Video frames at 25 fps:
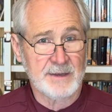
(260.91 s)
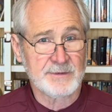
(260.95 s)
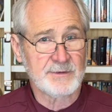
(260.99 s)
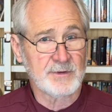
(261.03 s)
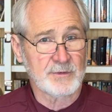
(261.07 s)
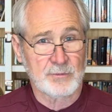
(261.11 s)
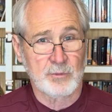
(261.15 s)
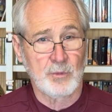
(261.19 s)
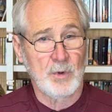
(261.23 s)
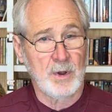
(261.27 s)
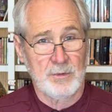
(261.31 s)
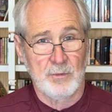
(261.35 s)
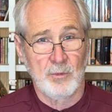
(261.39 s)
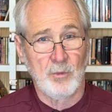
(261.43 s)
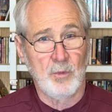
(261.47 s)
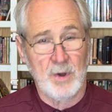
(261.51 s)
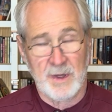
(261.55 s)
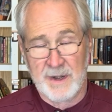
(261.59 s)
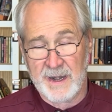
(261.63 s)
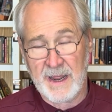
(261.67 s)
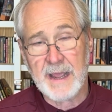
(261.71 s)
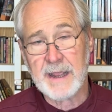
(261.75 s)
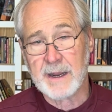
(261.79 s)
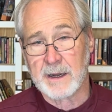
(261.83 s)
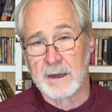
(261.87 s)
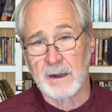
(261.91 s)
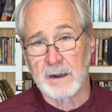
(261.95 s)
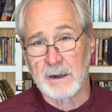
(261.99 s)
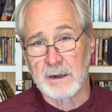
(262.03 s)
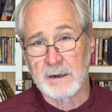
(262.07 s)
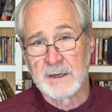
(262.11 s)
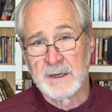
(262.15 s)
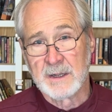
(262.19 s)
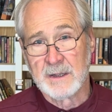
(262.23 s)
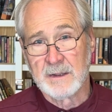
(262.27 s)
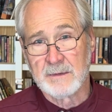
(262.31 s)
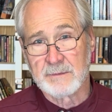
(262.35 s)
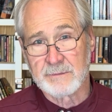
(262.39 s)
just want 1 acre
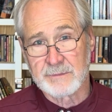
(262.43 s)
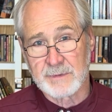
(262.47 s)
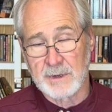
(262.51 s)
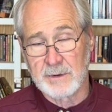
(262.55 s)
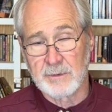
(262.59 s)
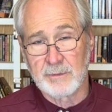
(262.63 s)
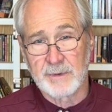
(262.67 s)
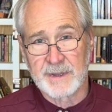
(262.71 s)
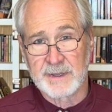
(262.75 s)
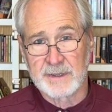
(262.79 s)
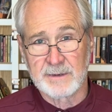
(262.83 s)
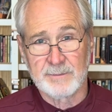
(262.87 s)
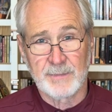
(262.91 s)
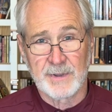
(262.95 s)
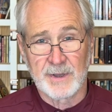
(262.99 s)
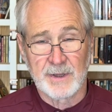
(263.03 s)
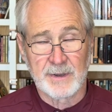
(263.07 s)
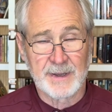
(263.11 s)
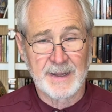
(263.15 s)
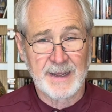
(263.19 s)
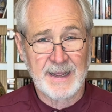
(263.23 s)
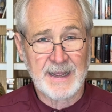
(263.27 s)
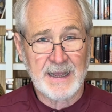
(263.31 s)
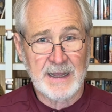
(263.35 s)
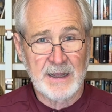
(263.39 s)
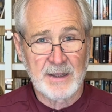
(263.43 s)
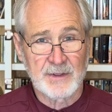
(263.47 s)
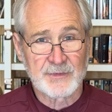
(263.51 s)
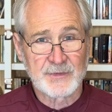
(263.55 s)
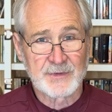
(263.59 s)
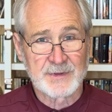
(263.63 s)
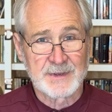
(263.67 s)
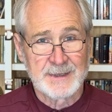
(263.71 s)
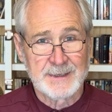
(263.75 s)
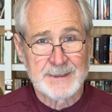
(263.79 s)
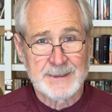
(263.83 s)
so we can build a house.